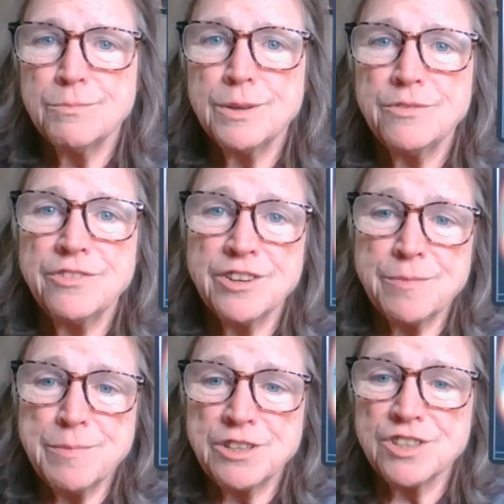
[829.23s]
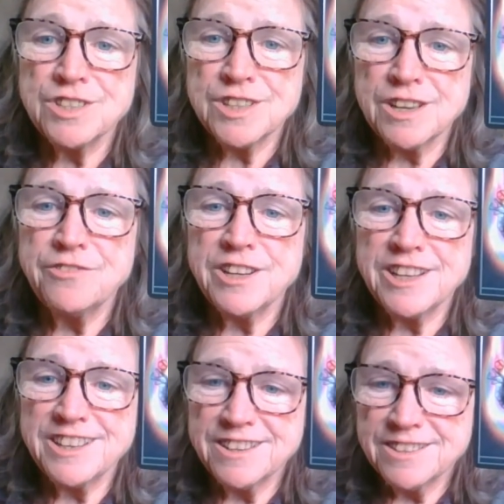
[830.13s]
But very much a
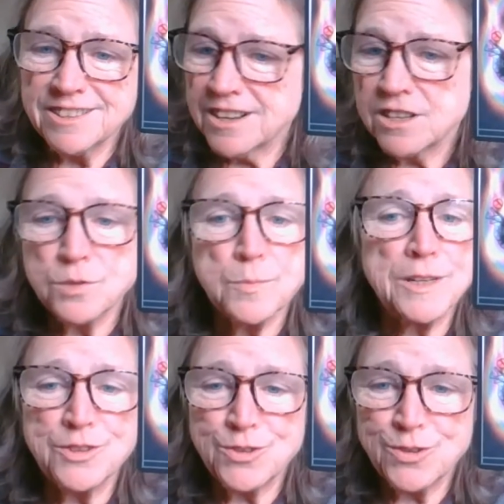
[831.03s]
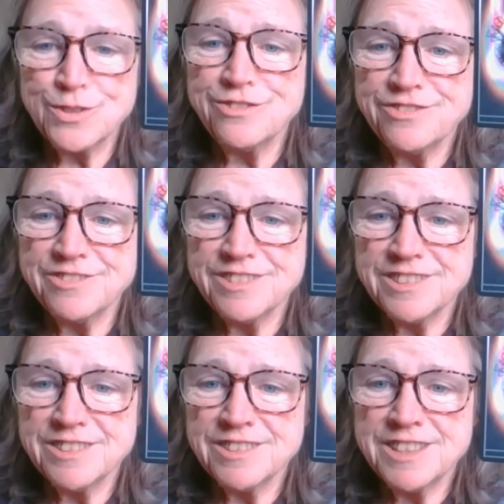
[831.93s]
sci-fi cosmic sort of
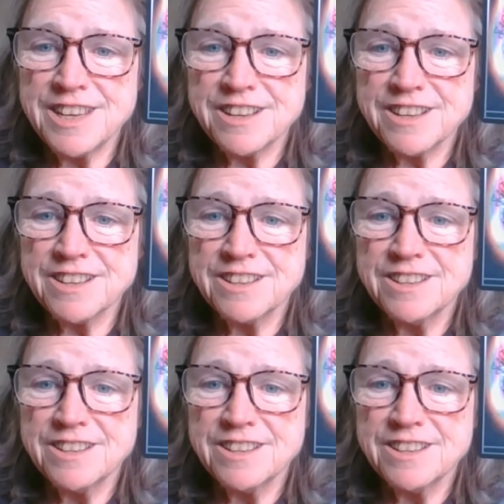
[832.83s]
deck.